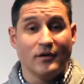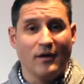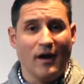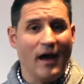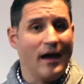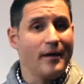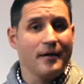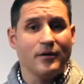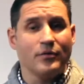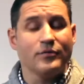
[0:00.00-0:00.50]

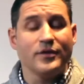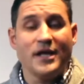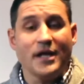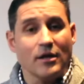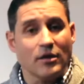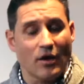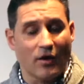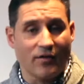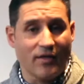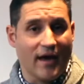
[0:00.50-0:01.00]
I don't
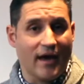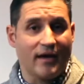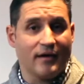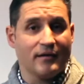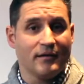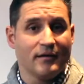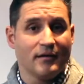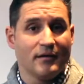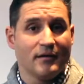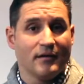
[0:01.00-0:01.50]
need all
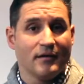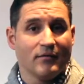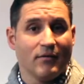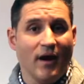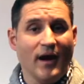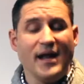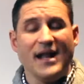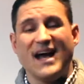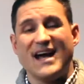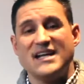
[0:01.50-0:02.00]
that,
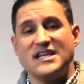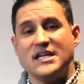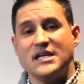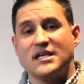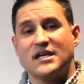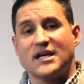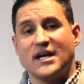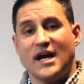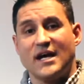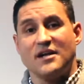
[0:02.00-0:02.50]
right? I
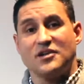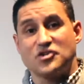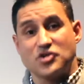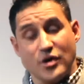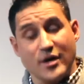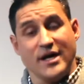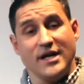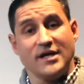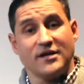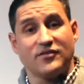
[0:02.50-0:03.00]
need a kind of
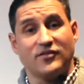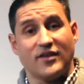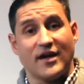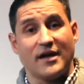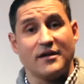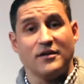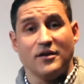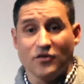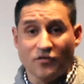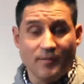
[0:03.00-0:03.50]
training
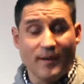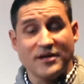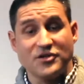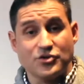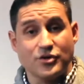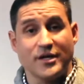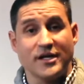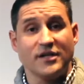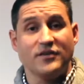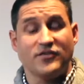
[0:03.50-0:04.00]
set. Here's my
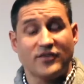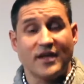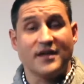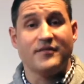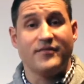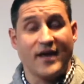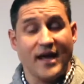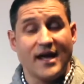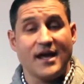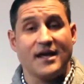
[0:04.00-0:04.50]
training
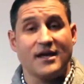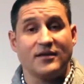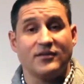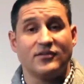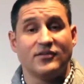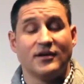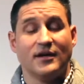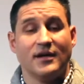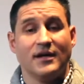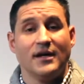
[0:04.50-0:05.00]
set of
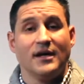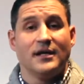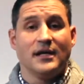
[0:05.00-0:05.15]
A's.